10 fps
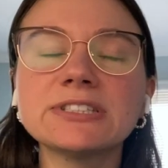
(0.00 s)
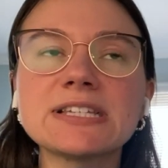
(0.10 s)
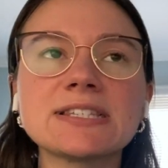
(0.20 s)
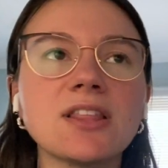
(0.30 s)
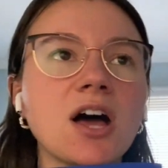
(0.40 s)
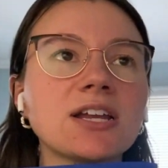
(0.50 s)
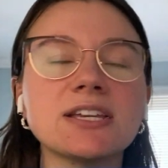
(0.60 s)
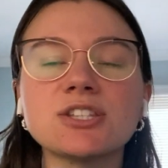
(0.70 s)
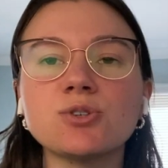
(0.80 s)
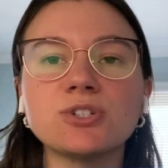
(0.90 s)
like slotting
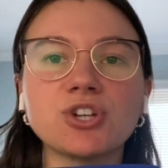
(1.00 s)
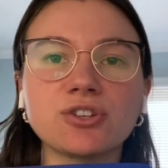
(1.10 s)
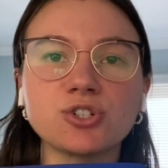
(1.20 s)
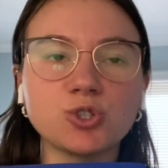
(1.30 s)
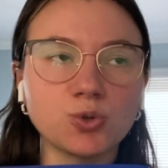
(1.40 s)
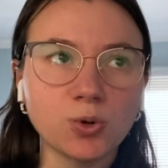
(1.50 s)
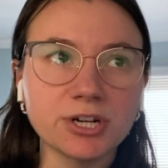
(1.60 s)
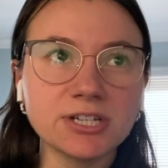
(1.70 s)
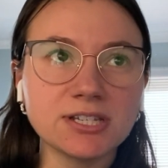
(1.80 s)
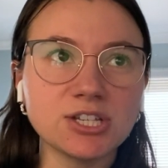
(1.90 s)
into each other's
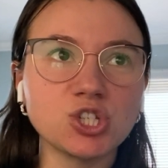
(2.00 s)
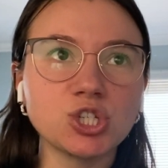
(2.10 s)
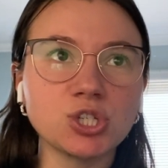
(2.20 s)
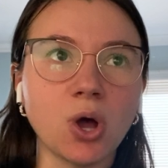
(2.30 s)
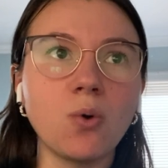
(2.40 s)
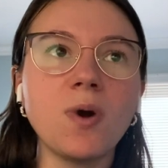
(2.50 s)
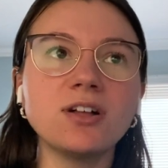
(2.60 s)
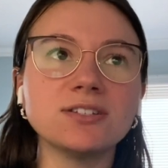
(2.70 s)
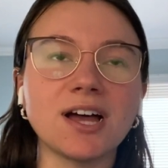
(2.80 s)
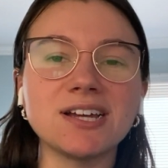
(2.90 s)
stories is so well
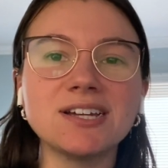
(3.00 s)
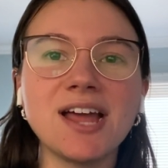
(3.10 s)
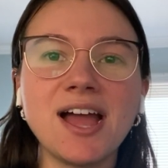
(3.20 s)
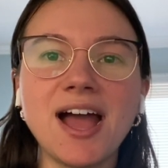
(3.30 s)
done,